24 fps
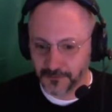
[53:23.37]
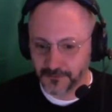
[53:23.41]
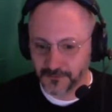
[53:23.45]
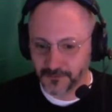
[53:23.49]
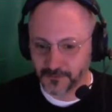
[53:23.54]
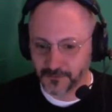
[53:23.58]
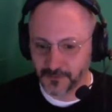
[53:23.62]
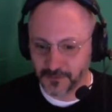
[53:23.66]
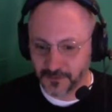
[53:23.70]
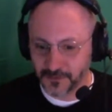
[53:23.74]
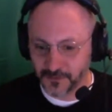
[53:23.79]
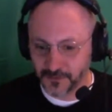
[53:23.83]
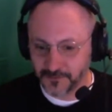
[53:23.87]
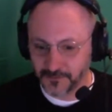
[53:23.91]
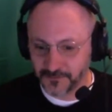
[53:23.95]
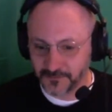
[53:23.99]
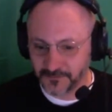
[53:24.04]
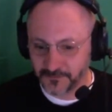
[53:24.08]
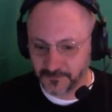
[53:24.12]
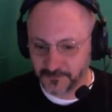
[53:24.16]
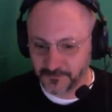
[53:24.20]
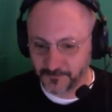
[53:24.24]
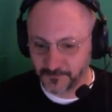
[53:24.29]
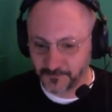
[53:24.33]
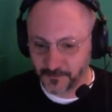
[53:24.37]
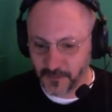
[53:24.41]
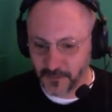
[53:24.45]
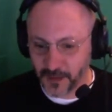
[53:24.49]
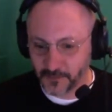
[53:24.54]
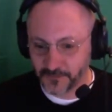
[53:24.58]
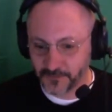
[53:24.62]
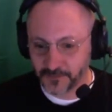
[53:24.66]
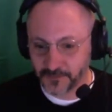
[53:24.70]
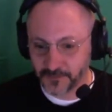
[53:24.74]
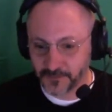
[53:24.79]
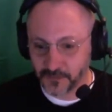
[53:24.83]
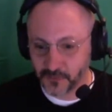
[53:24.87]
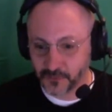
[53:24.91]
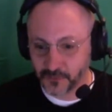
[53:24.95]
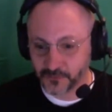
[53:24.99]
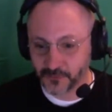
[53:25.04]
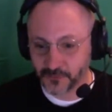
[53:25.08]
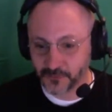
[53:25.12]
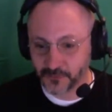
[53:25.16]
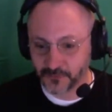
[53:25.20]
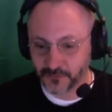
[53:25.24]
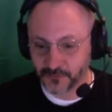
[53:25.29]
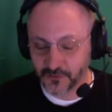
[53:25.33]
just because that was a
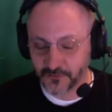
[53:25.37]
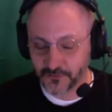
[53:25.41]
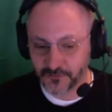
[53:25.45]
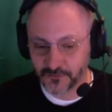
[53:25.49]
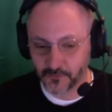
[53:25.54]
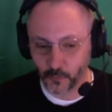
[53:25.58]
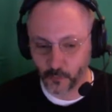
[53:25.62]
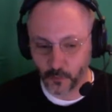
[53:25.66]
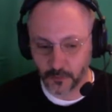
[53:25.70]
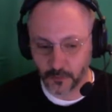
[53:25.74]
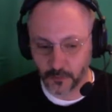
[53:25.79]
huge frustration.